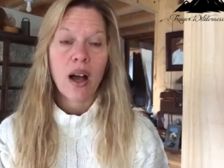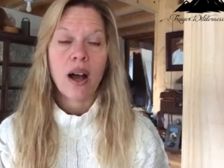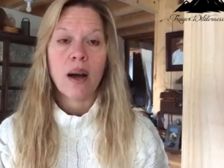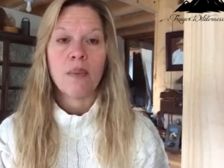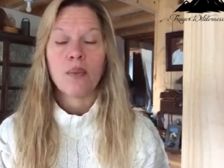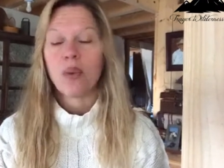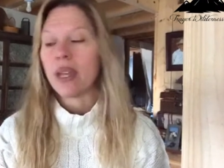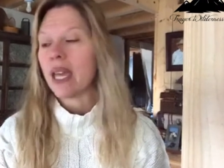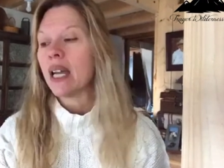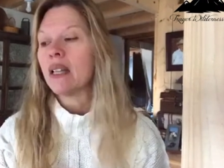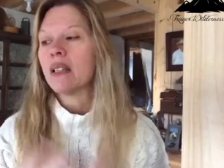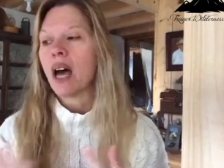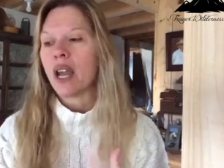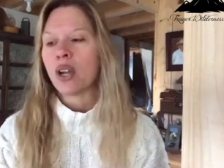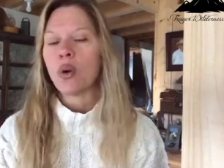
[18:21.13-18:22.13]
Um, we get
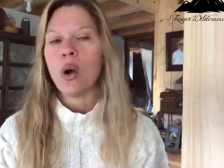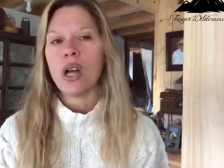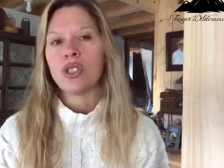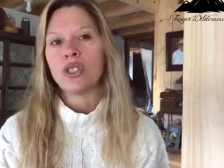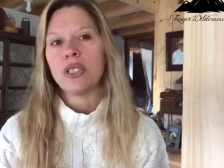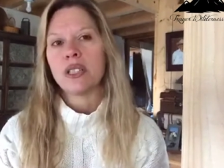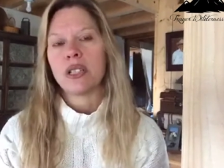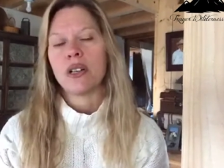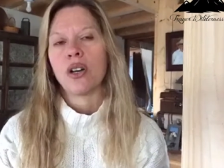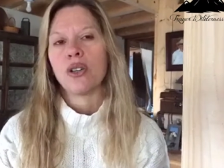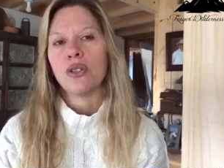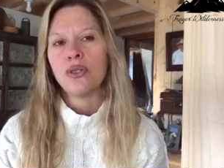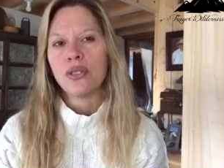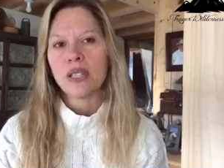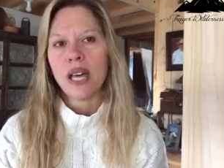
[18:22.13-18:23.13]
a lot of questions in our
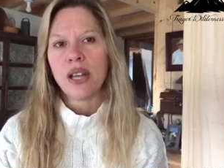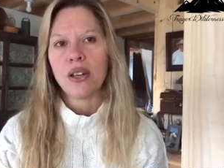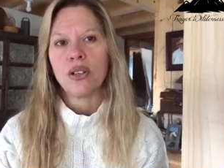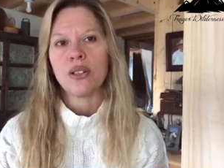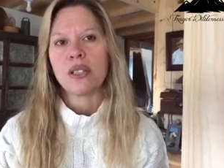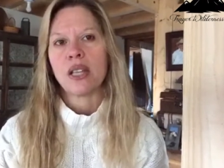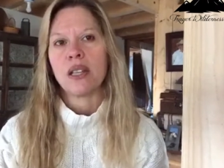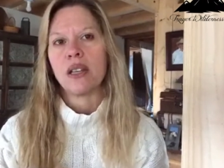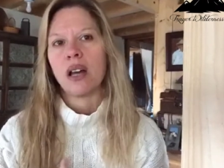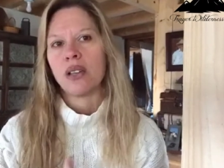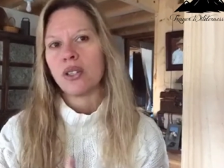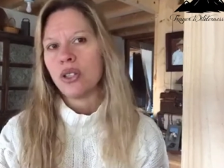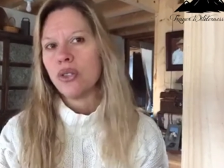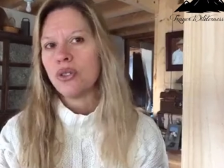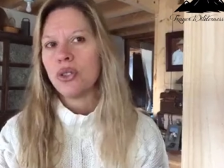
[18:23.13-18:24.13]
newsletters and
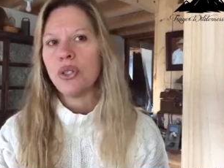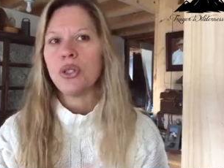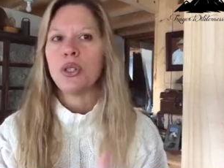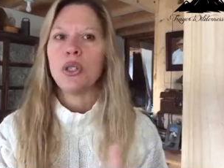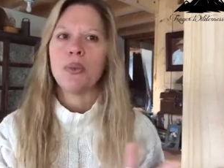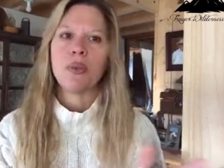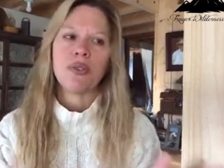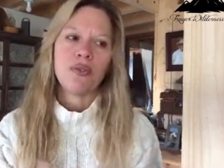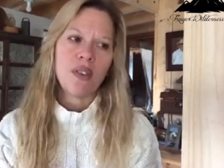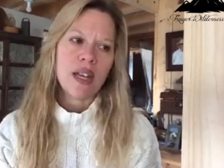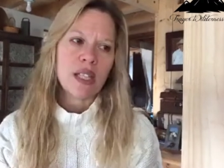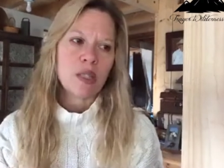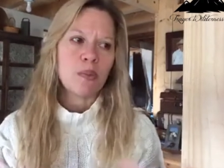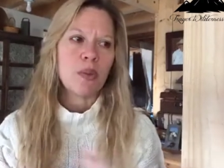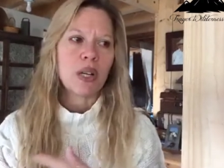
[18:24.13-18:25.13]
on YouTube and
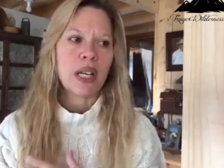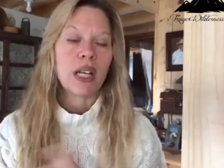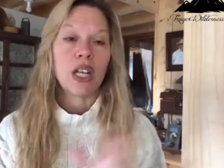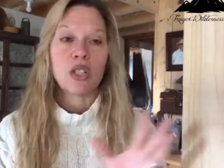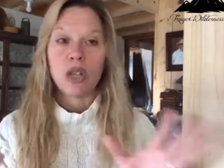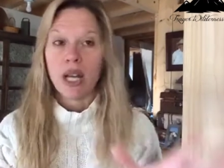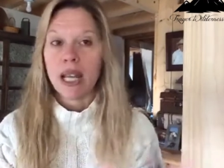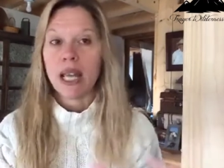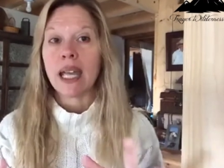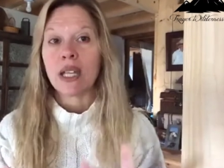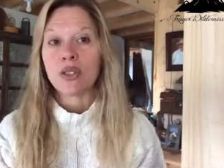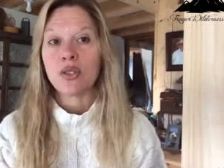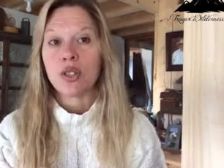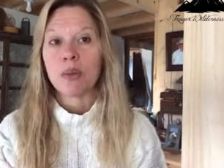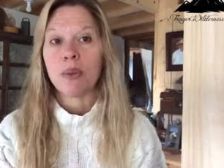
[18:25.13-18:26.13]
Facebook, and I try to
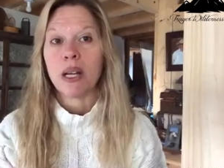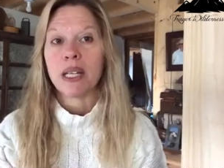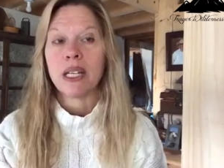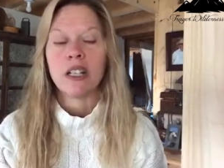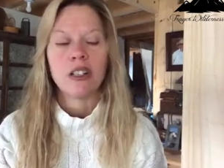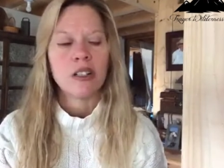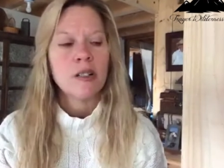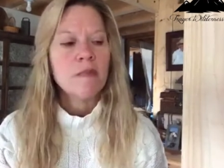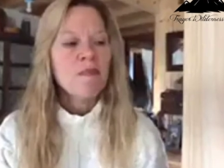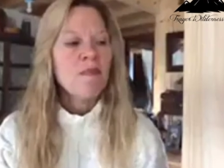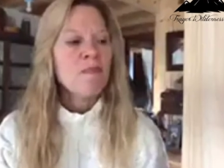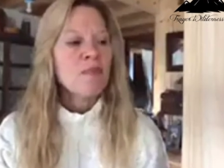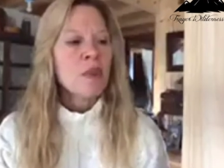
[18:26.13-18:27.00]
answer them on here.